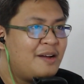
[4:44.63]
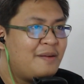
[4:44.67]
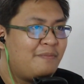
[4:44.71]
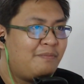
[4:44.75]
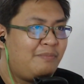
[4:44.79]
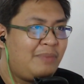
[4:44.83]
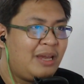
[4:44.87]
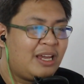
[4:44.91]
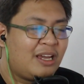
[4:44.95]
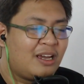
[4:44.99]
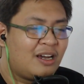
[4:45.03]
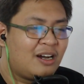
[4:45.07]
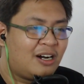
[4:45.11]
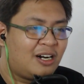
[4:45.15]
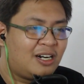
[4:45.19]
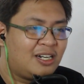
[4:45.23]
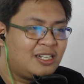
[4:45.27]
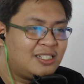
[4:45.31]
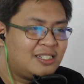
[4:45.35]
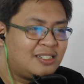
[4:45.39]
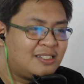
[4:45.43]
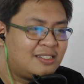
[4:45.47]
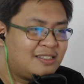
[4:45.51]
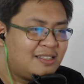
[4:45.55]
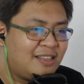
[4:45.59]

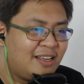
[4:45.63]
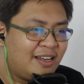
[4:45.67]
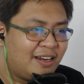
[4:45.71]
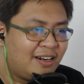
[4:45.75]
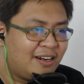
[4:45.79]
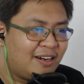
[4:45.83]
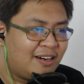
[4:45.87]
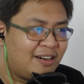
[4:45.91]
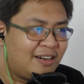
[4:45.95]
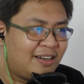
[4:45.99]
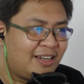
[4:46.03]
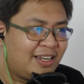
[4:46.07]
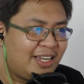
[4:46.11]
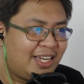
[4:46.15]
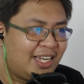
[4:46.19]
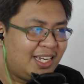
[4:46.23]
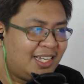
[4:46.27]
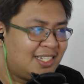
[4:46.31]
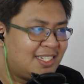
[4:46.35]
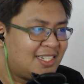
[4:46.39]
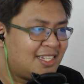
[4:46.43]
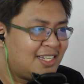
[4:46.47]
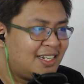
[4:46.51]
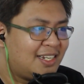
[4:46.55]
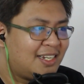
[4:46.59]
because there
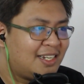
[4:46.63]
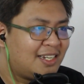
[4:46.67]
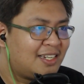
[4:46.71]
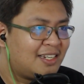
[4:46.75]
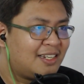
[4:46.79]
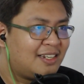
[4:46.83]
isn't